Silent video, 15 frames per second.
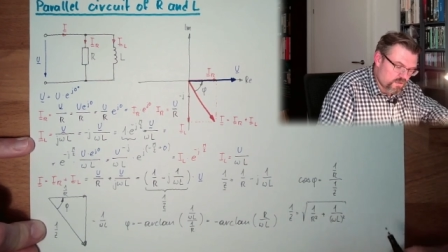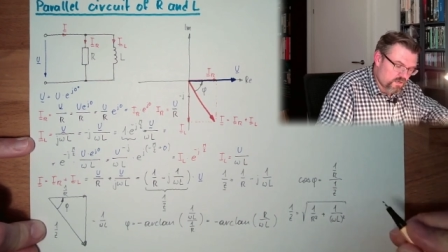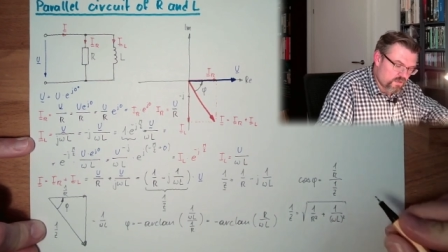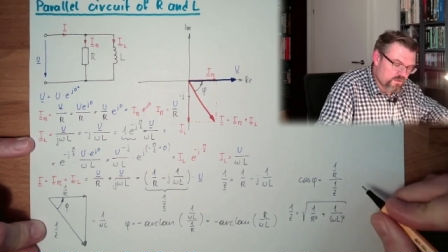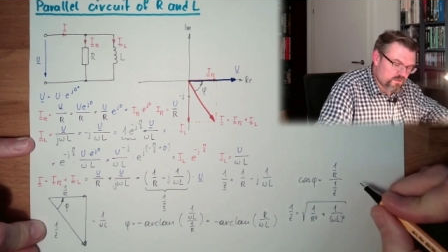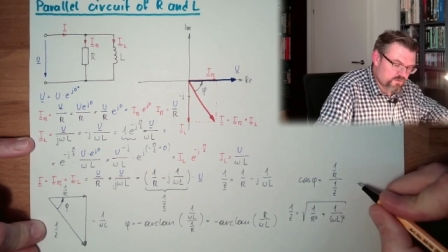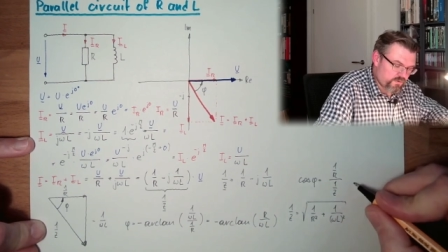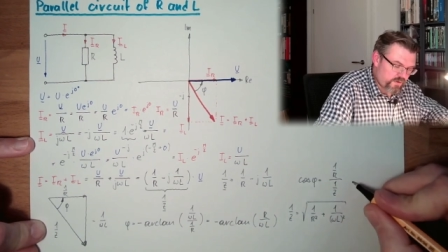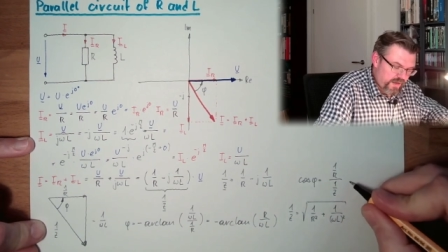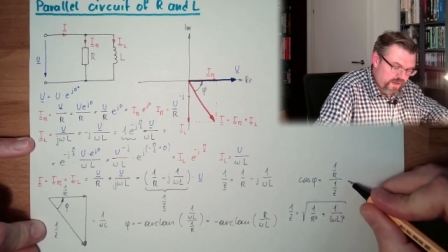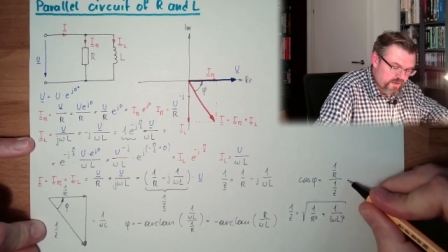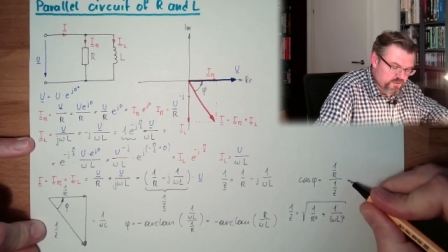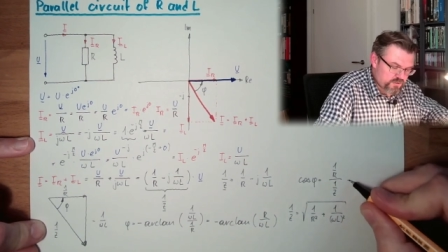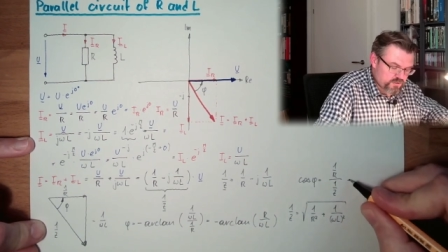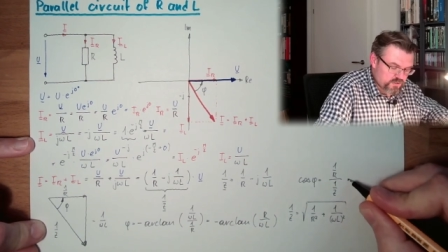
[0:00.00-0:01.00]
So
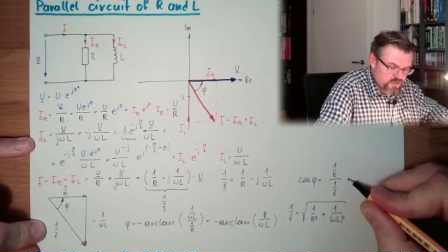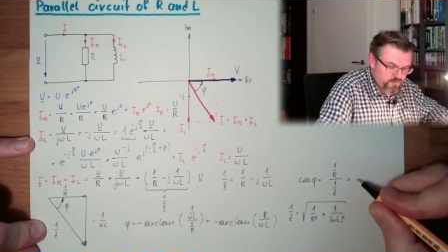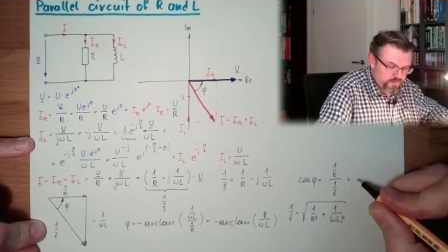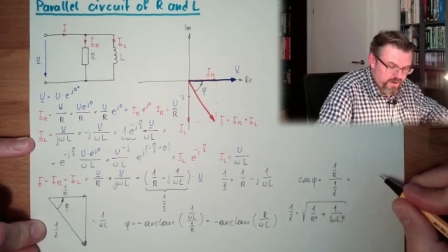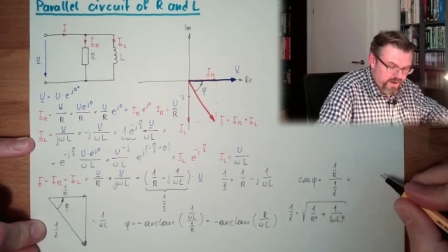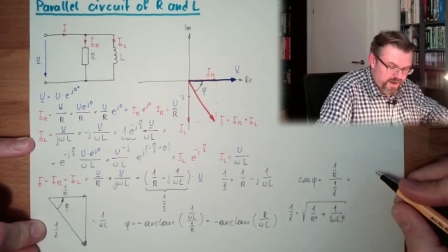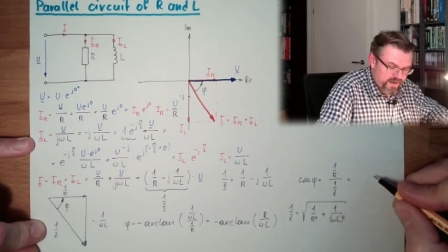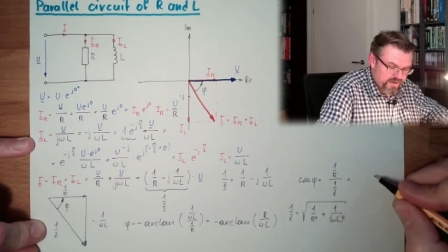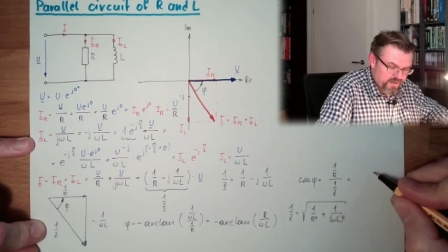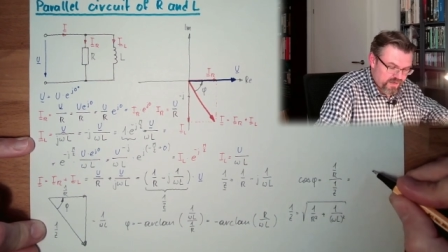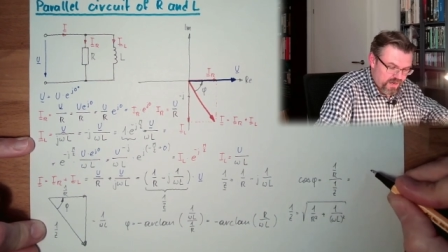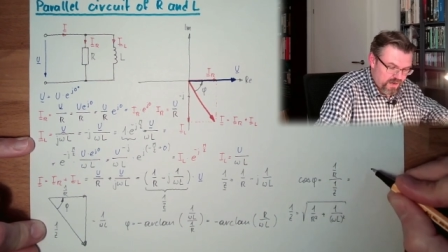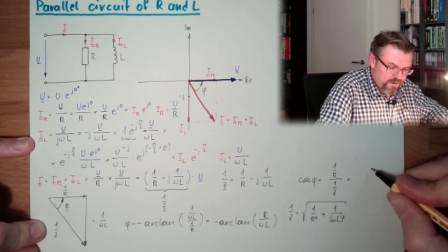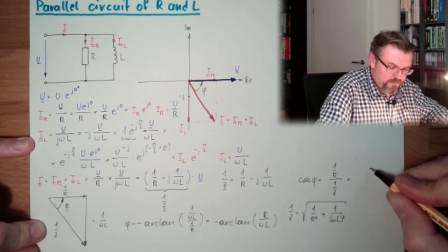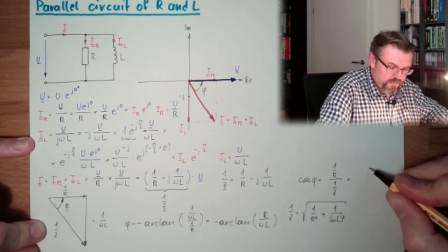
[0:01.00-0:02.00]
actually we're ending
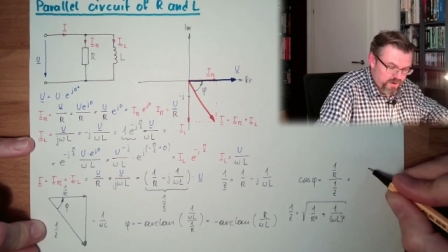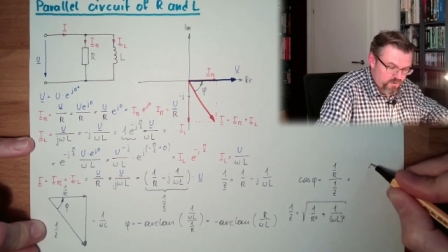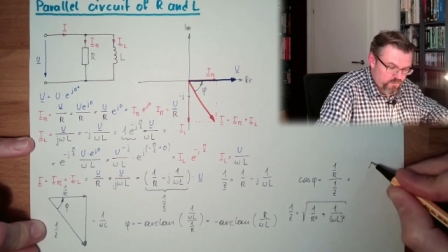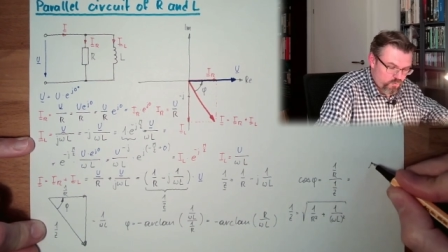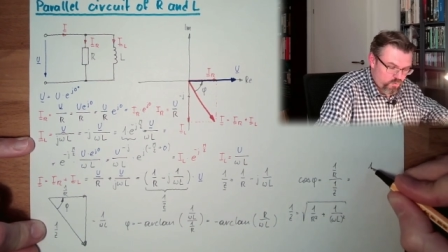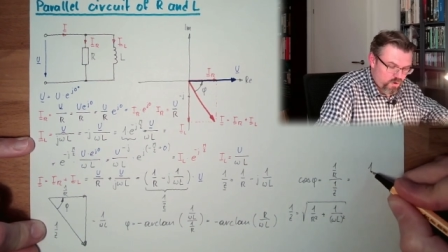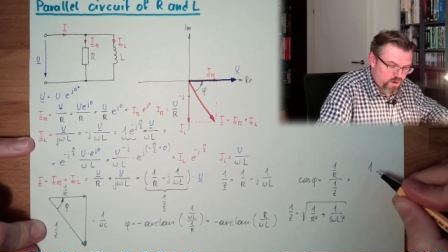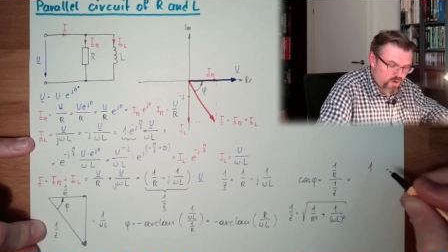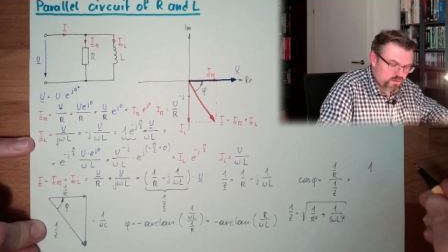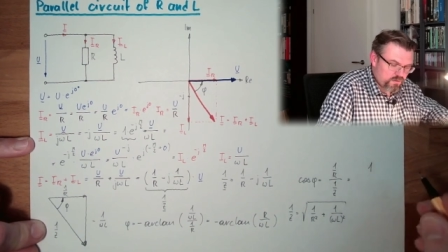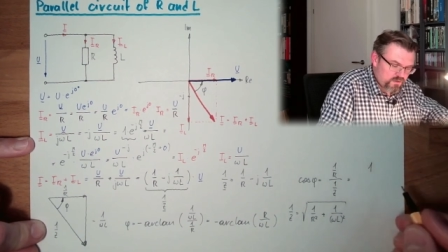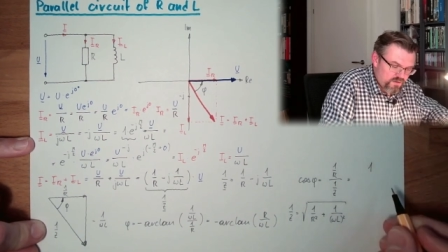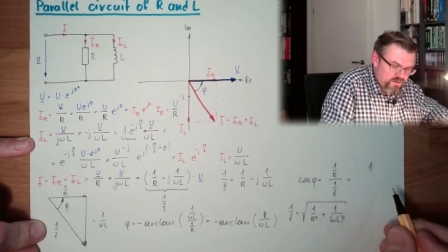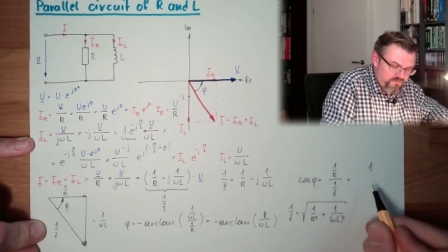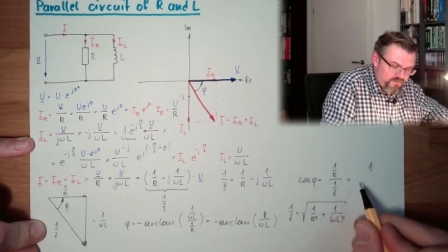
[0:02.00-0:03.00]
up by 1
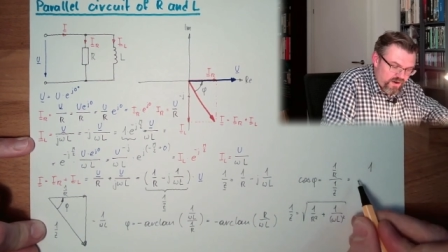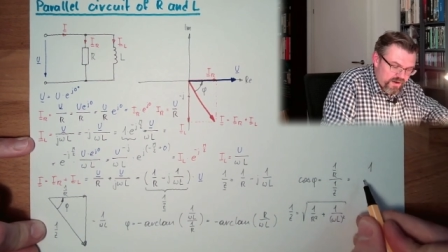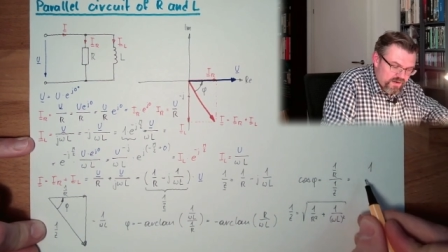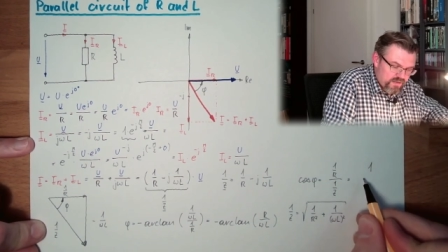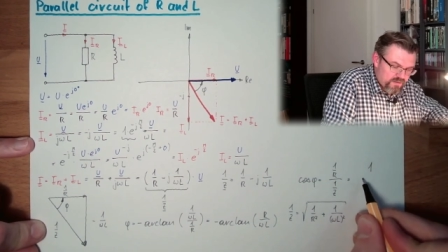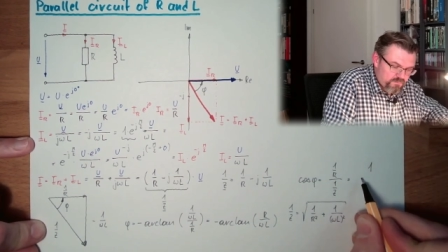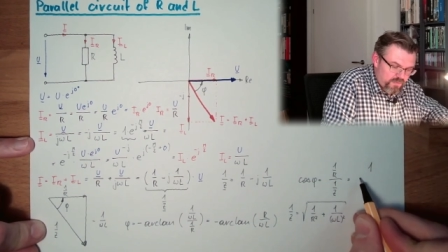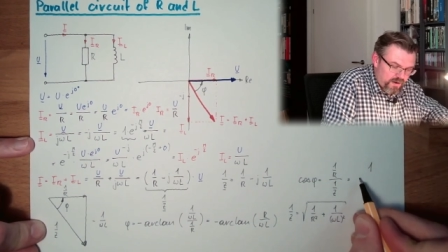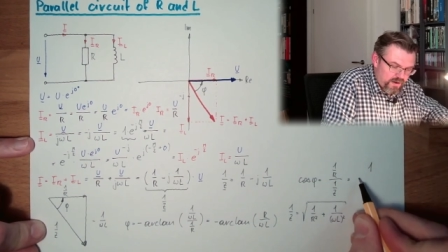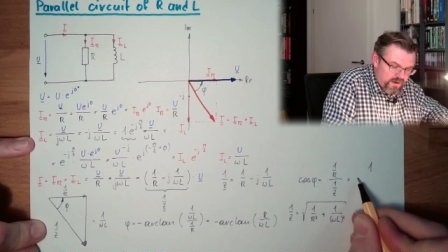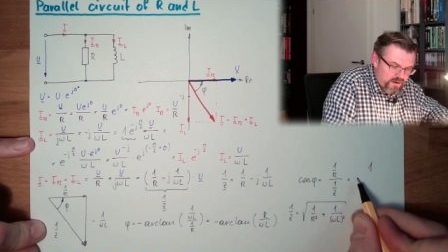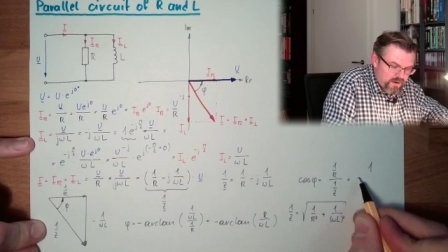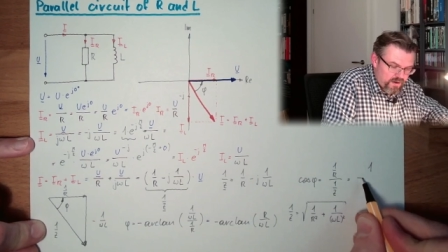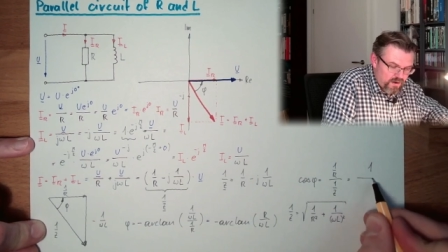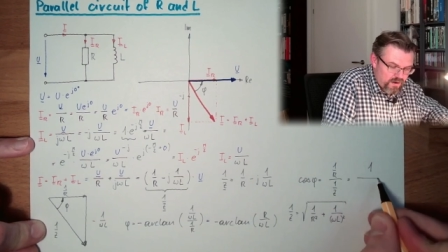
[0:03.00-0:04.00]
divided
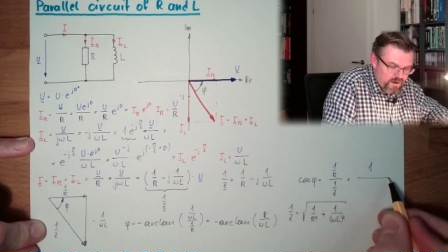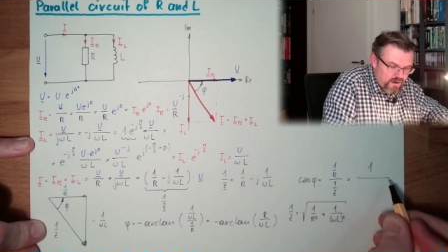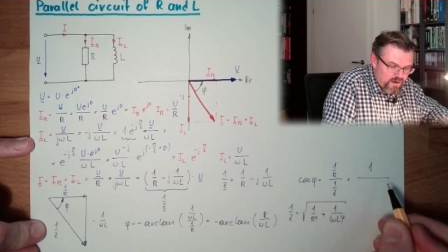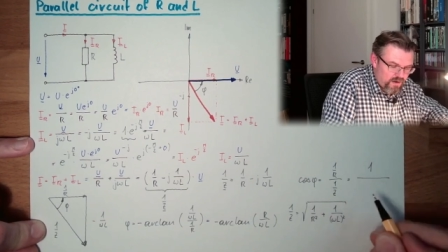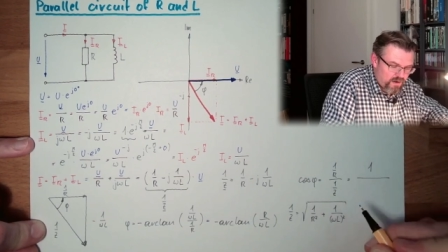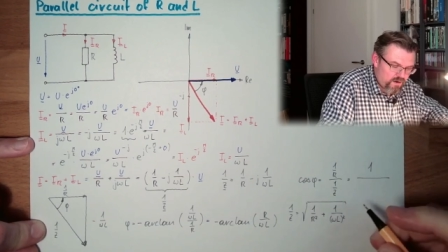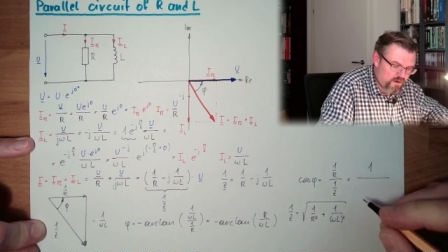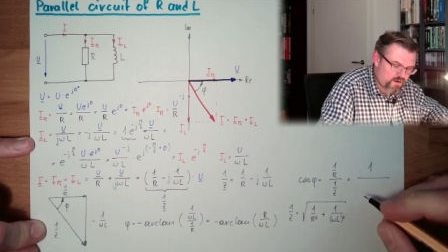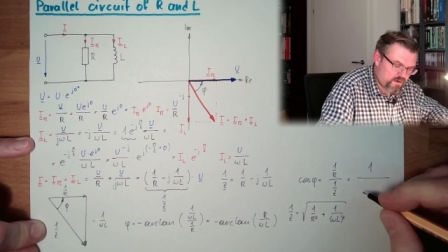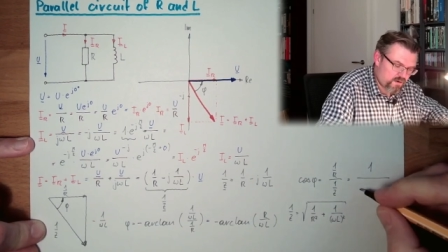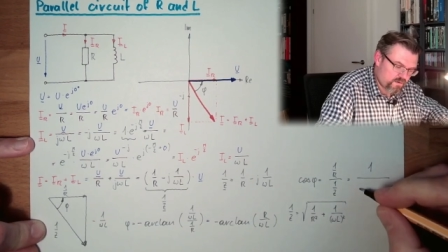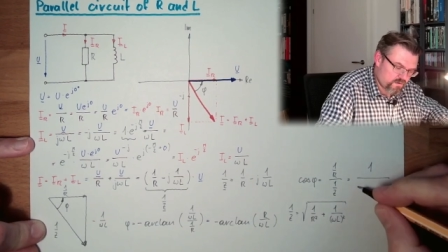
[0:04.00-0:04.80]
by r